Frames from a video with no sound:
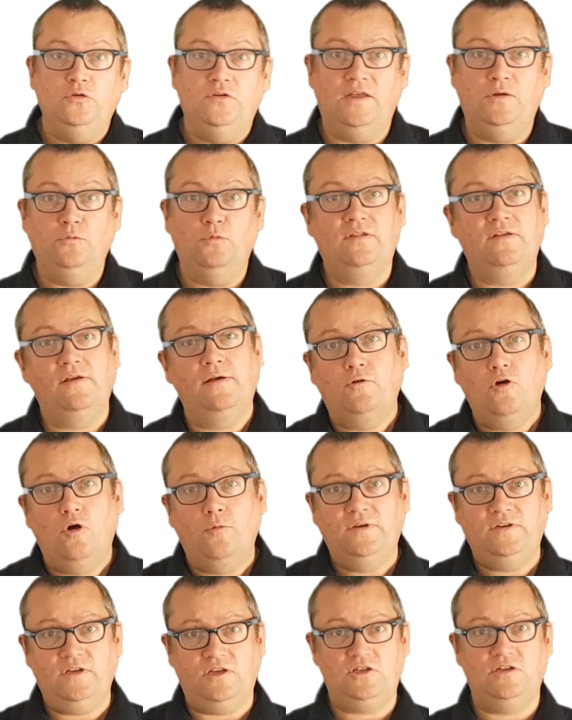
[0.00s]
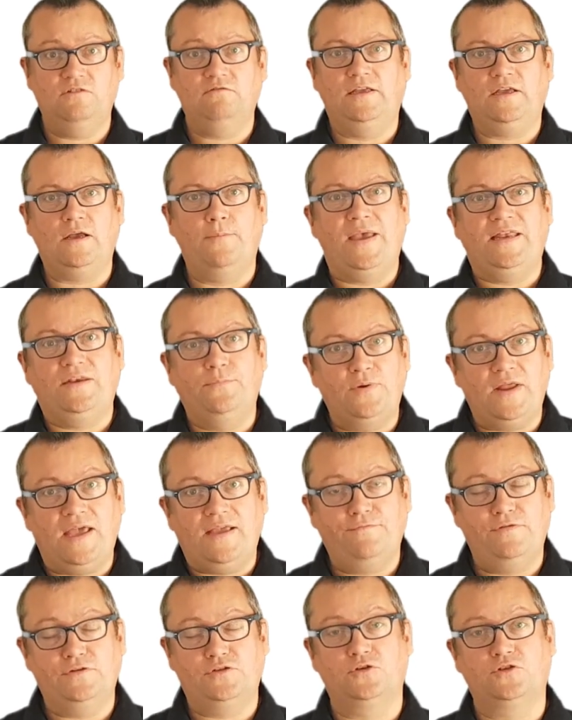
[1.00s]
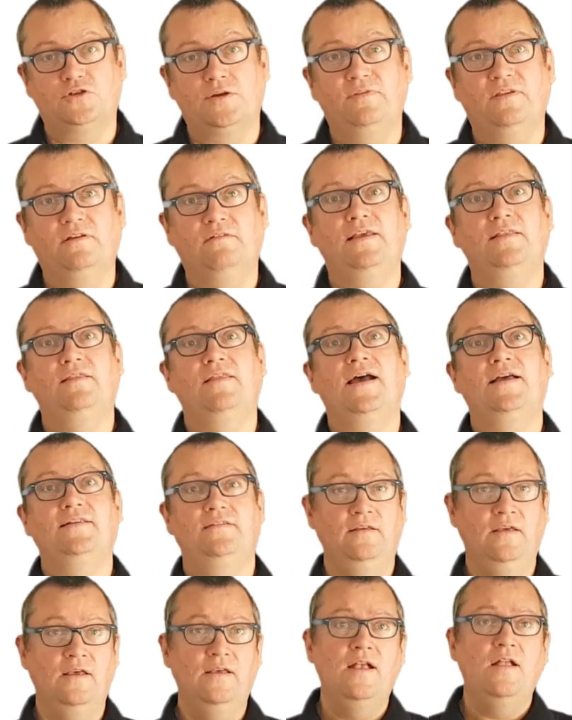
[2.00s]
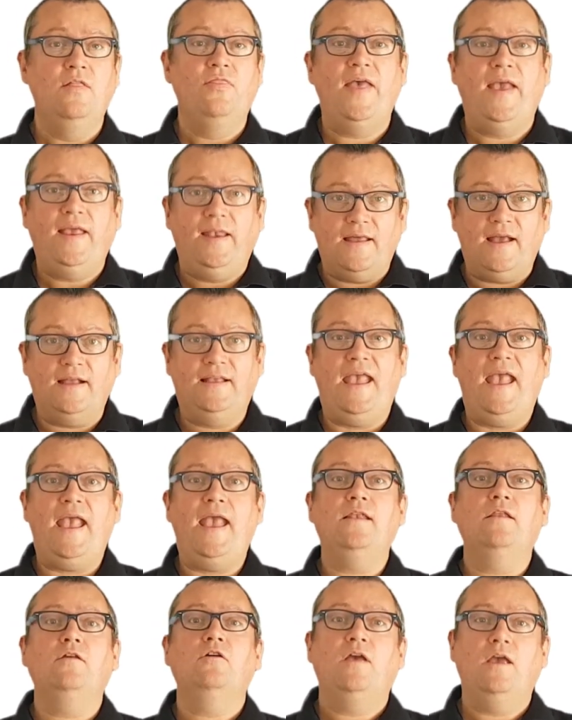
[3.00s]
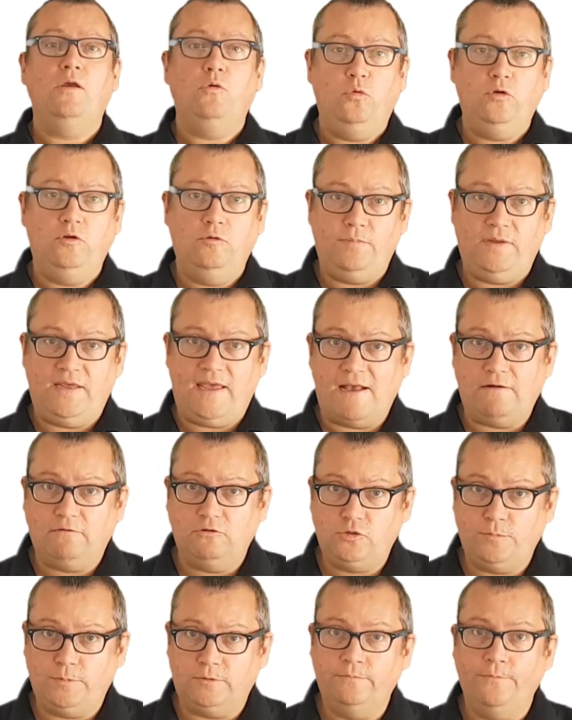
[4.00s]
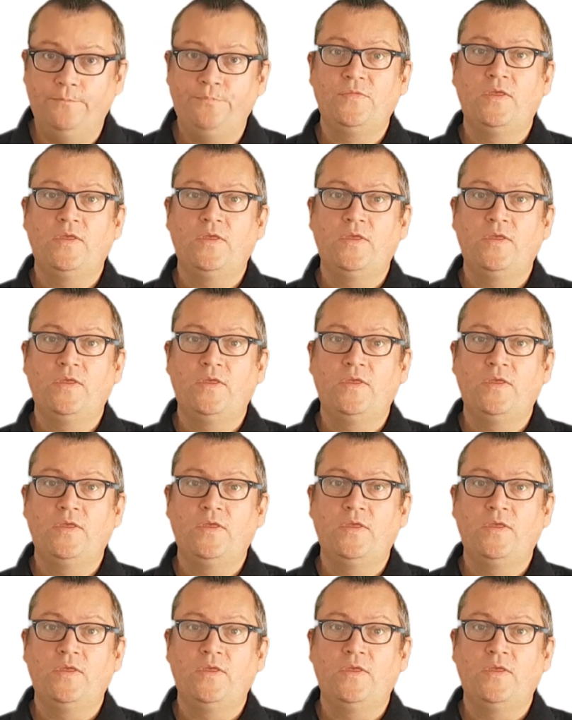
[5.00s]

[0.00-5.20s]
in with the accommodation, like a bed and breakfast or something like that, then again, it wouldn't be eligible.